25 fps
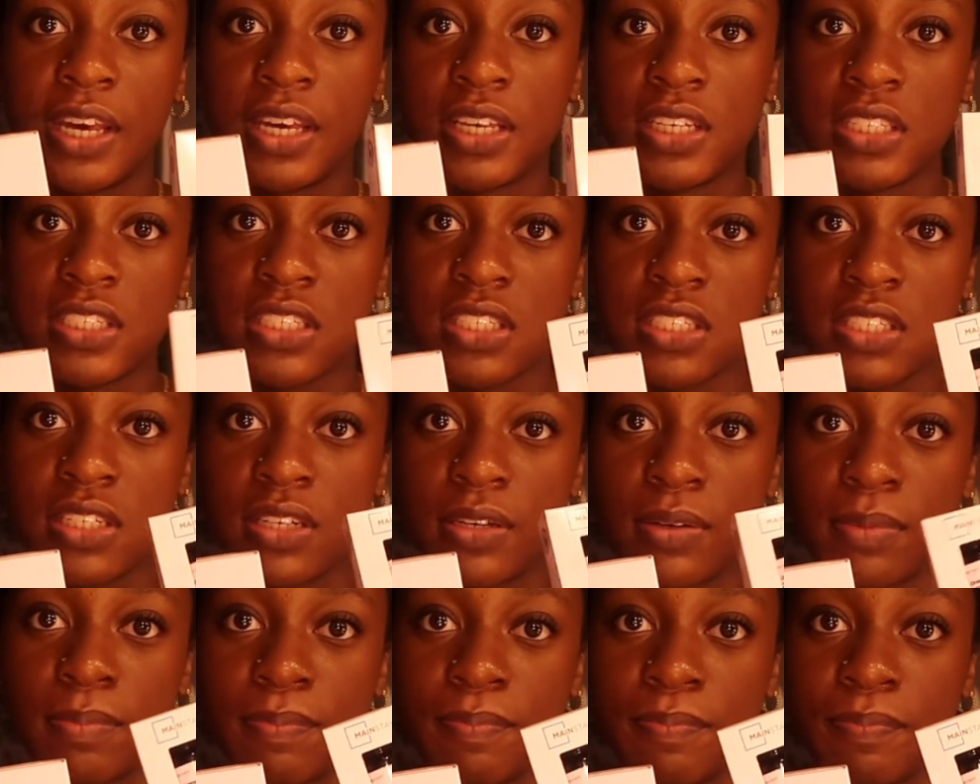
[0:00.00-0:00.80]
and
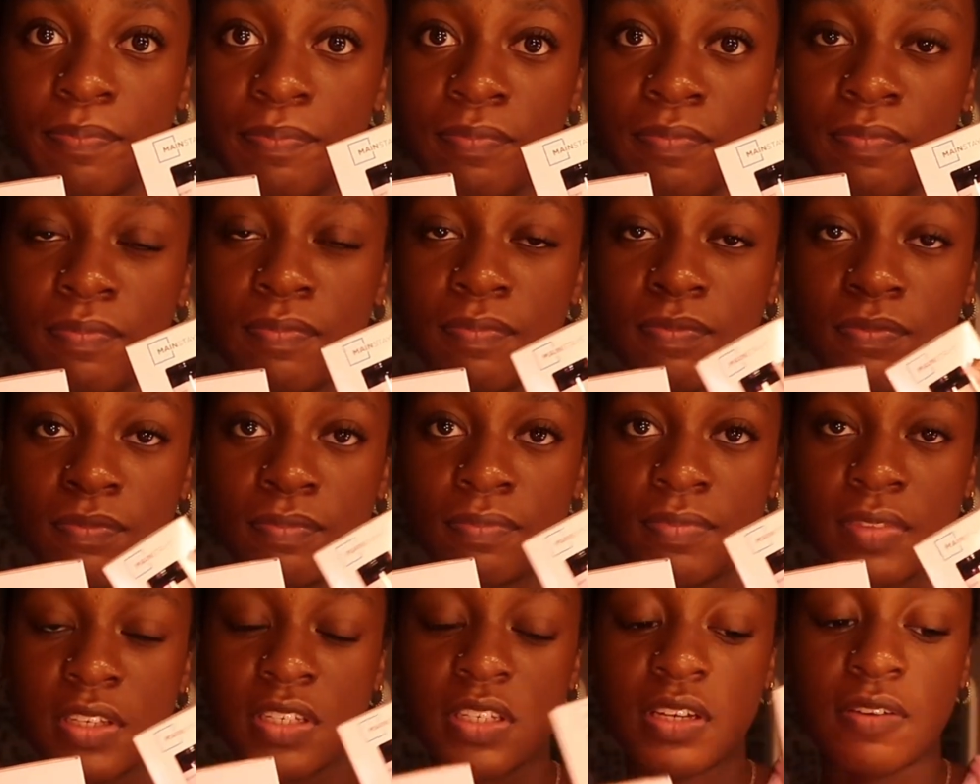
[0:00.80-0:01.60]
some
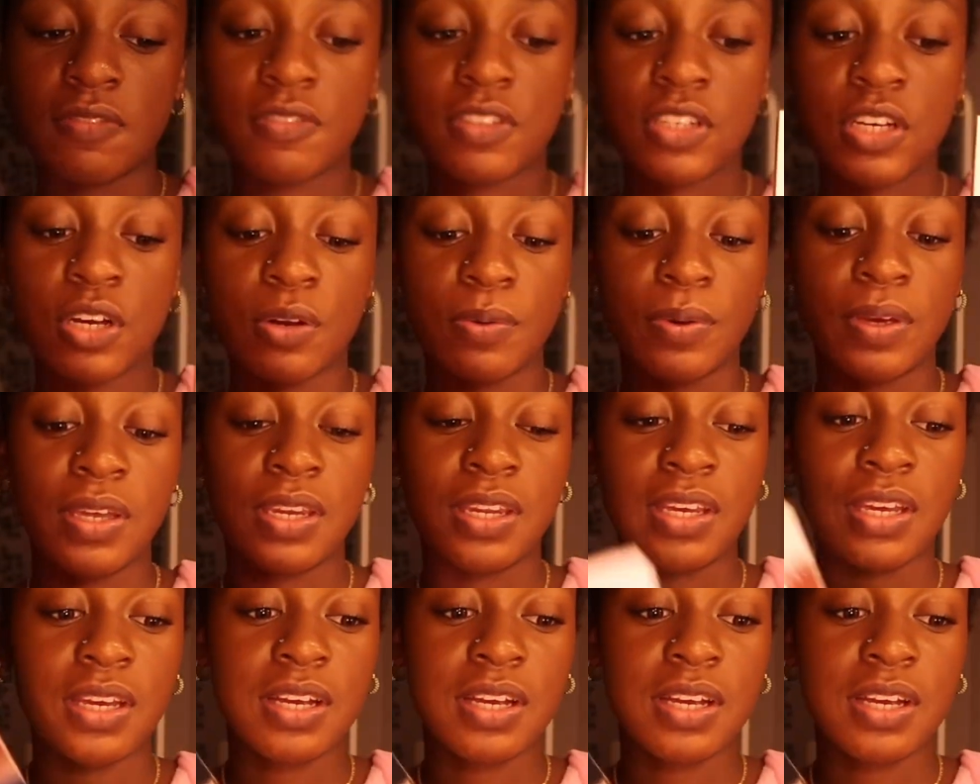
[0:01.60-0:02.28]
stuff to go in